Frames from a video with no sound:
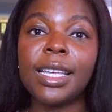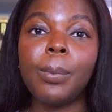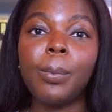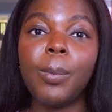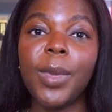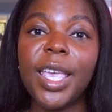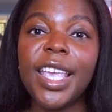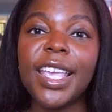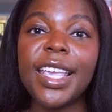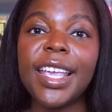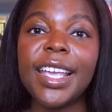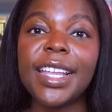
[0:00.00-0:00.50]

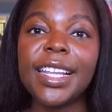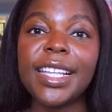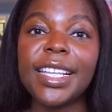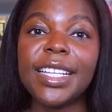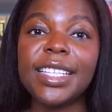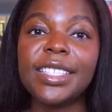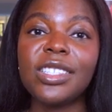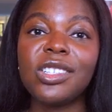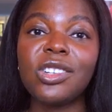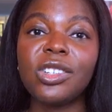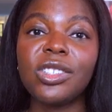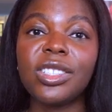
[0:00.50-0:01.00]
making it
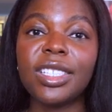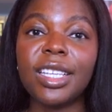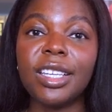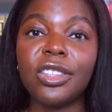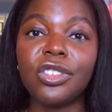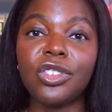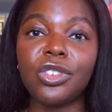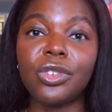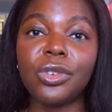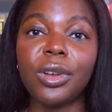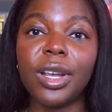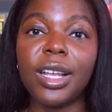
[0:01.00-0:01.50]
easier to
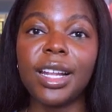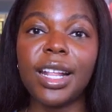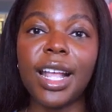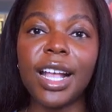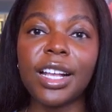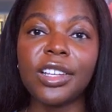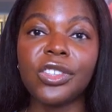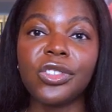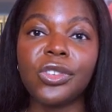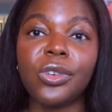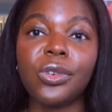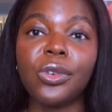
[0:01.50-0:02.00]
integrate
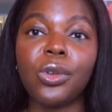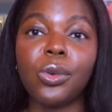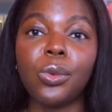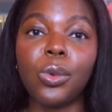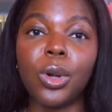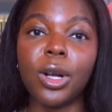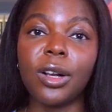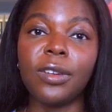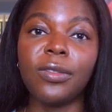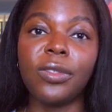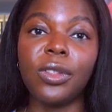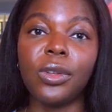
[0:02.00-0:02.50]
external
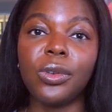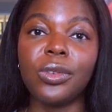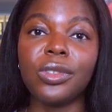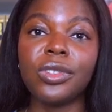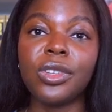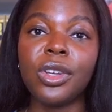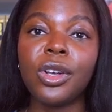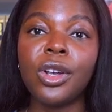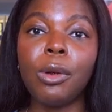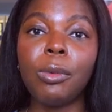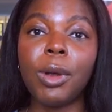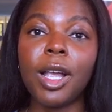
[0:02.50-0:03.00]
workflows
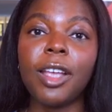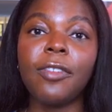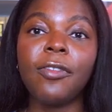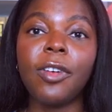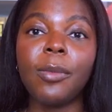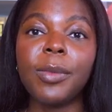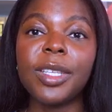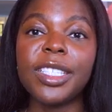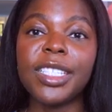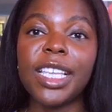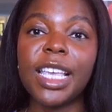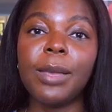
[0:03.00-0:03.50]
right
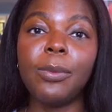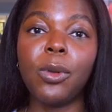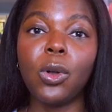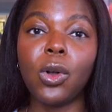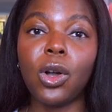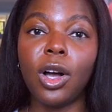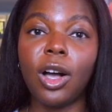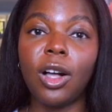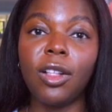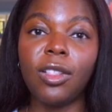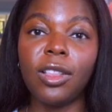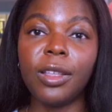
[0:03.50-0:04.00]
from a table
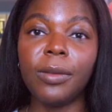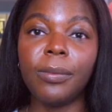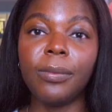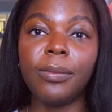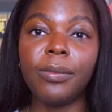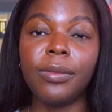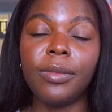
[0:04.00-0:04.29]
column.